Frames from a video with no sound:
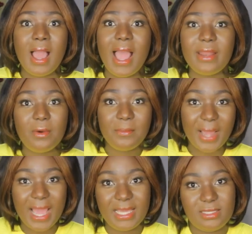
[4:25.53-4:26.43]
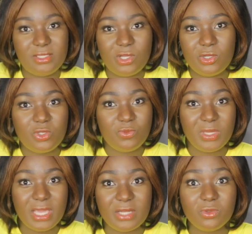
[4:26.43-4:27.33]
I don't bite. Talk to
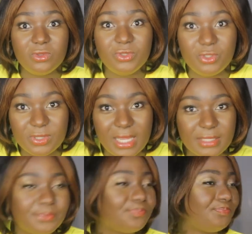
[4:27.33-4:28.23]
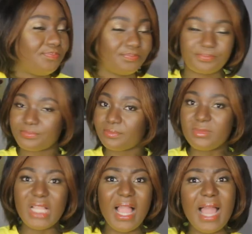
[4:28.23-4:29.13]
me and we'll do that.
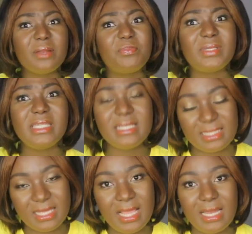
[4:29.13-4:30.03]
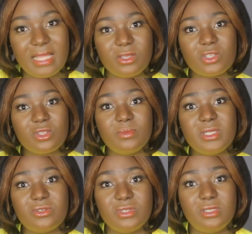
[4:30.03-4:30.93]
And please, let us stop
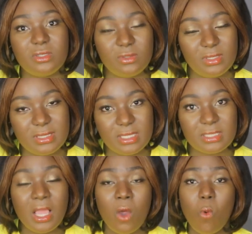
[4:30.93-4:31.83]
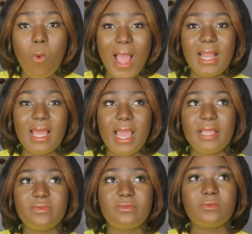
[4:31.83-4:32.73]
this ridiculousness. While
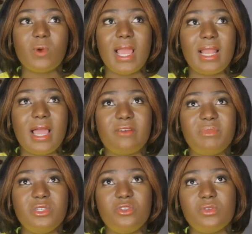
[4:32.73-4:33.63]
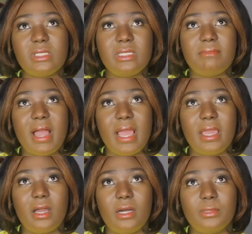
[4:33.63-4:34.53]
I've been using
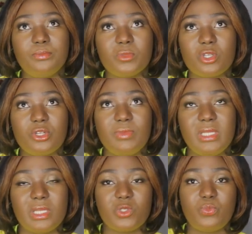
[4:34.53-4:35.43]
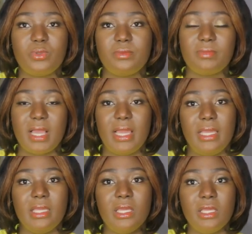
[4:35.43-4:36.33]
my social media to put
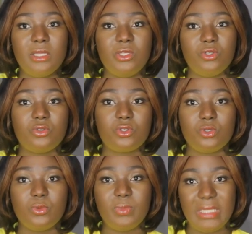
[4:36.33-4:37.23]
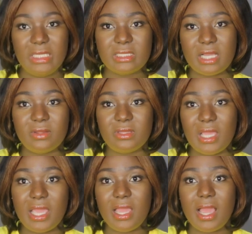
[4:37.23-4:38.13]
my YouTube links out
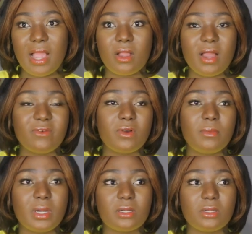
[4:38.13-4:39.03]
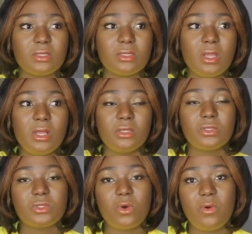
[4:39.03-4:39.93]
there, I've come across
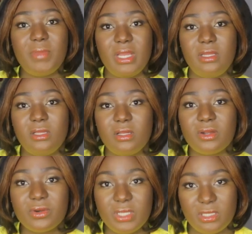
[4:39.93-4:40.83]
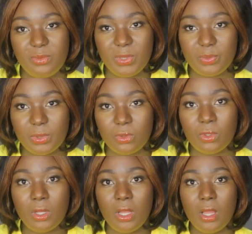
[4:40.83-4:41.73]
so many crazy
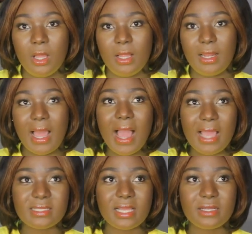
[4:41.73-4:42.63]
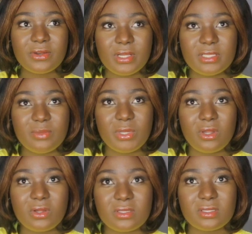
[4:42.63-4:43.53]
people. I said crazy
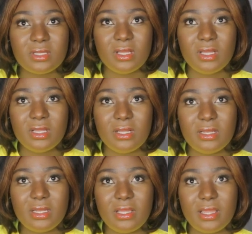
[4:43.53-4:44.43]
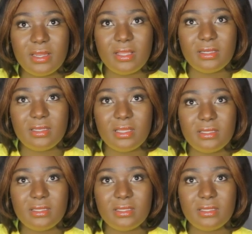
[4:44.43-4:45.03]
because they